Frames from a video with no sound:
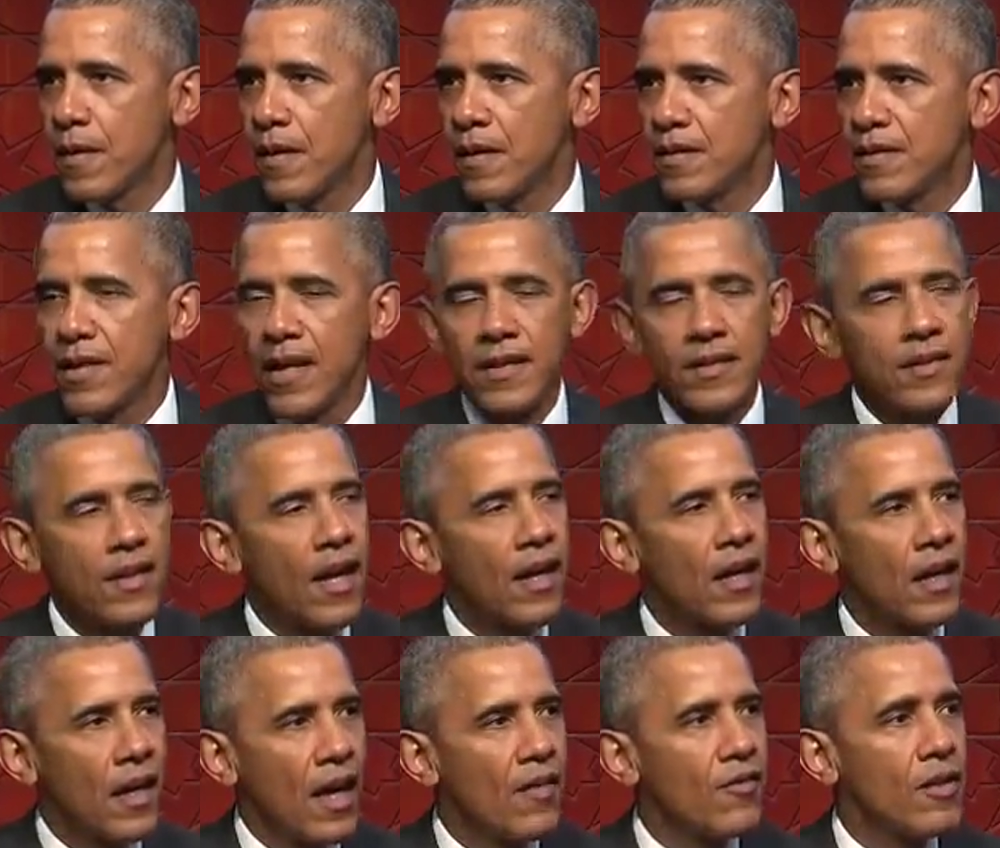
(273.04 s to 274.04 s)
And since
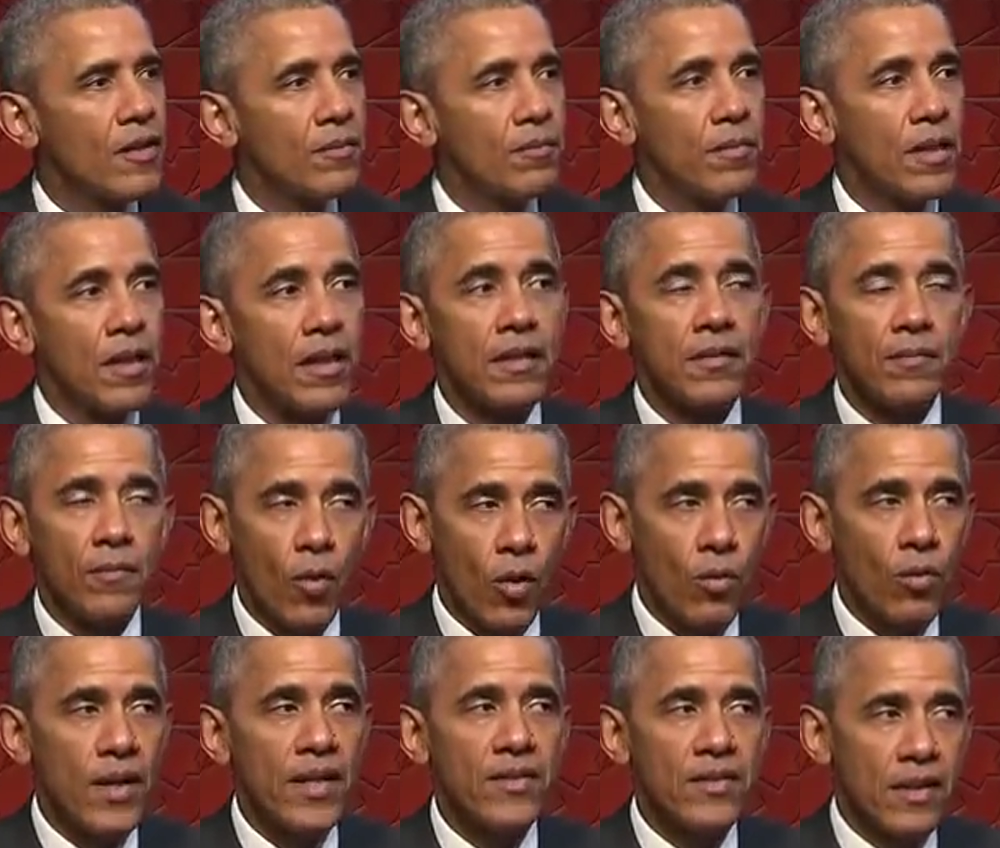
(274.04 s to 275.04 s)
9/11, but more
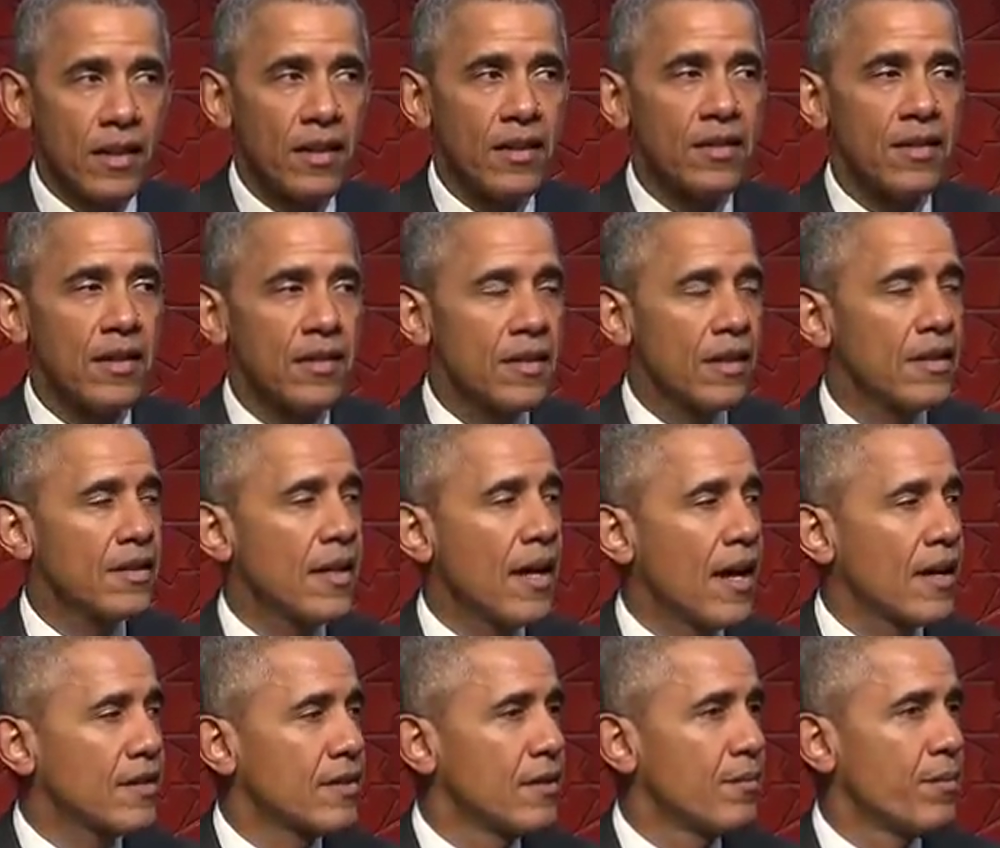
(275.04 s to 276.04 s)
recently since the
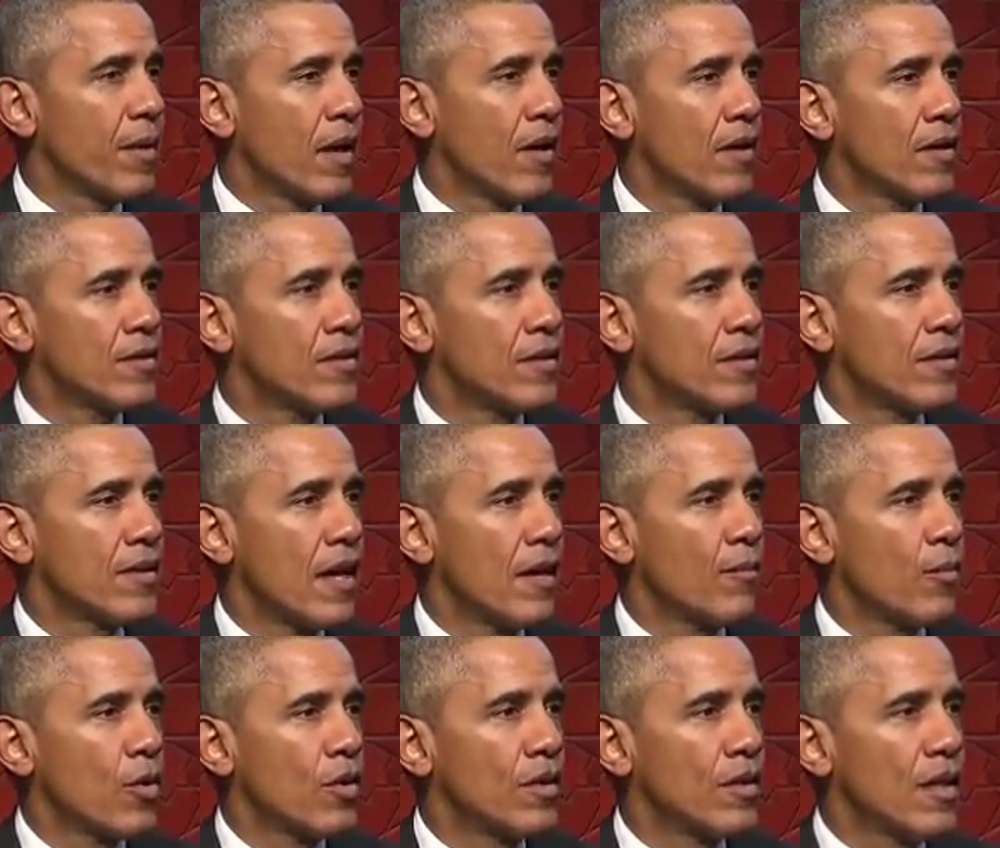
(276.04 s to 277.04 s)
attacks in Paris and San
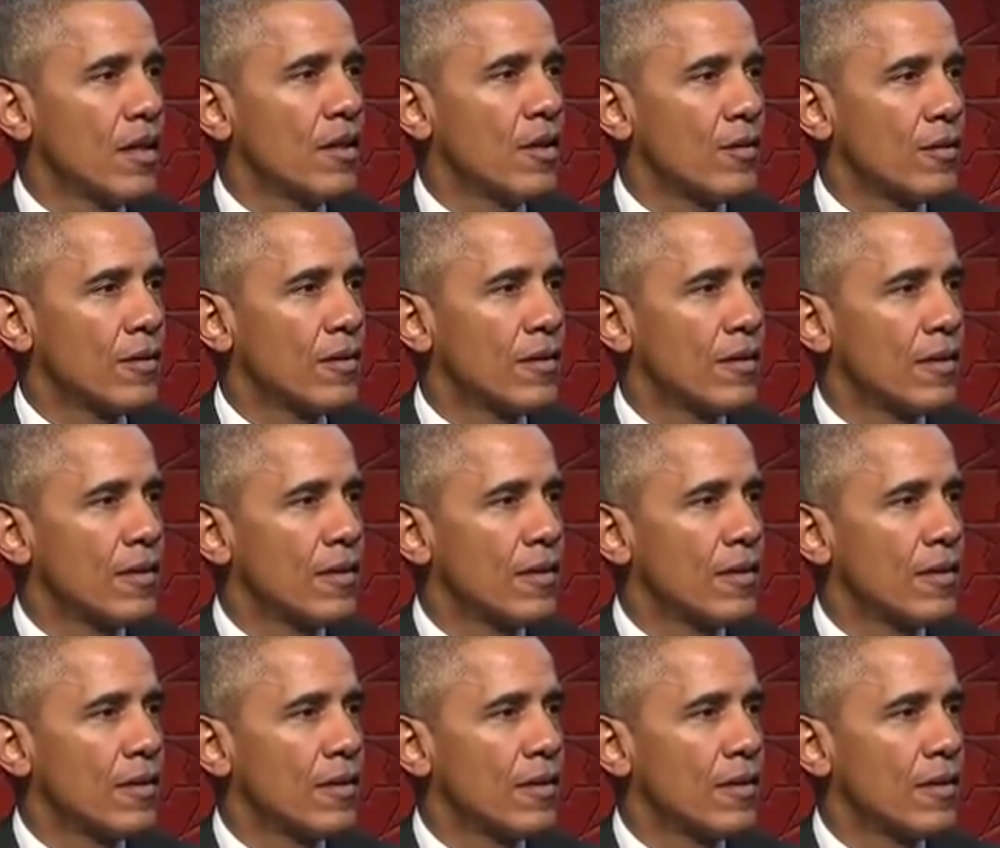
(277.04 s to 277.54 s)
Bernardino,